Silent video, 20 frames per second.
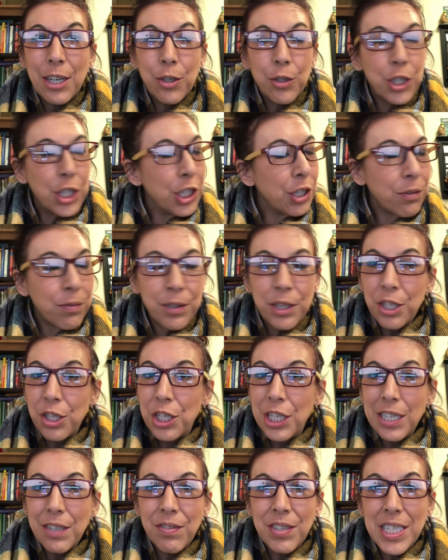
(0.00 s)
Cheer for the
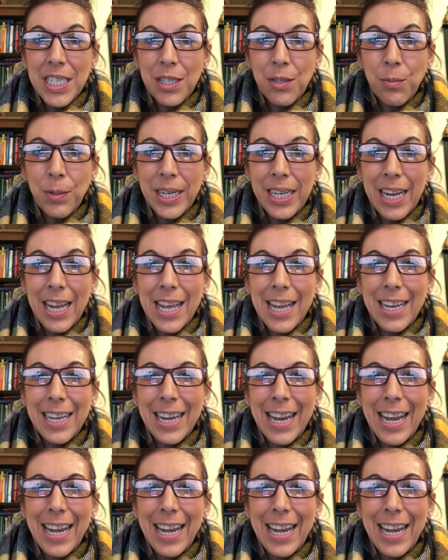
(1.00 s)
Chiefs this weekend,